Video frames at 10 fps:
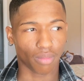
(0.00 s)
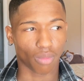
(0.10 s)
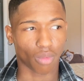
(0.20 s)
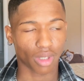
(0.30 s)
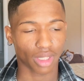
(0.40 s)

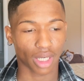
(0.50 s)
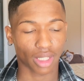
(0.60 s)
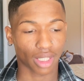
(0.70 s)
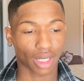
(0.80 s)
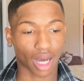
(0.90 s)
one thing
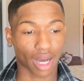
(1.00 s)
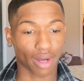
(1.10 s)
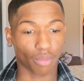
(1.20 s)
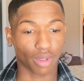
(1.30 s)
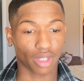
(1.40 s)
that I
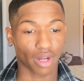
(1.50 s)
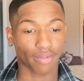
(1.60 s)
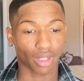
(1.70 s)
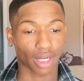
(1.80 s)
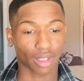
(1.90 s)
would
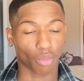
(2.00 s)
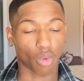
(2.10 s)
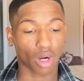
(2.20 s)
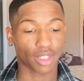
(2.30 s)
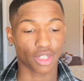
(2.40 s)
never
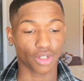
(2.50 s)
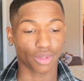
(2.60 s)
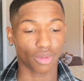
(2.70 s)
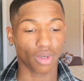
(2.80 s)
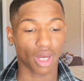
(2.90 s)
want to
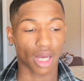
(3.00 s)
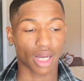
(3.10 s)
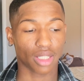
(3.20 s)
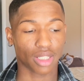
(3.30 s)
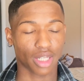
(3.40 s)
do
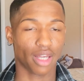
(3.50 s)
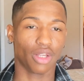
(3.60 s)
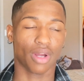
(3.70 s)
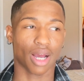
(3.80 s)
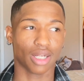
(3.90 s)
is to tell you
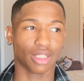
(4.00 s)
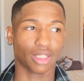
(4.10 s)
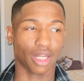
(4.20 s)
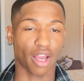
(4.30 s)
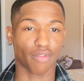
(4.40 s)
guys
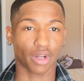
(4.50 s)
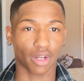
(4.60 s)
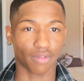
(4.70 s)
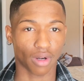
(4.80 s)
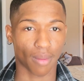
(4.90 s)
to ever
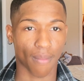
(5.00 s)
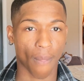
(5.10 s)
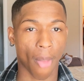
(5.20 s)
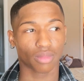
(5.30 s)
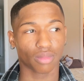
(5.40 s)
give up.
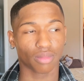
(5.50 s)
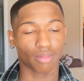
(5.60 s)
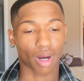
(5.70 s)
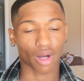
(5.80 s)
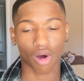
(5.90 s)

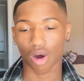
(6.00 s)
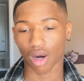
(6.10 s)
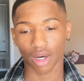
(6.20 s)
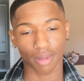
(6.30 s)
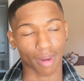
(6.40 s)
My
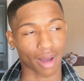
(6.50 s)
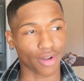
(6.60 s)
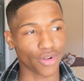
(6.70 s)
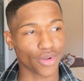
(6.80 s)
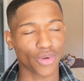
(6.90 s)
car, my
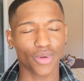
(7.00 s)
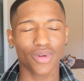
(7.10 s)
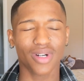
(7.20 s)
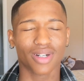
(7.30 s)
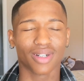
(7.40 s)

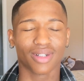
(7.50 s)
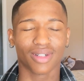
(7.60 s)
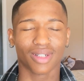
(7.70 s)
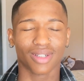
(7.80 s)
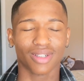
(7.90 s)
new
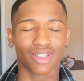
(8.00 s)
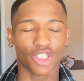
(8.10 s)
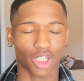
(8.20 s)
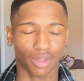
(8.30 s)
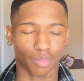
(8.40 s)

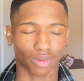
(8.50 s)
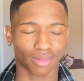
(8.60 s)
Jeep.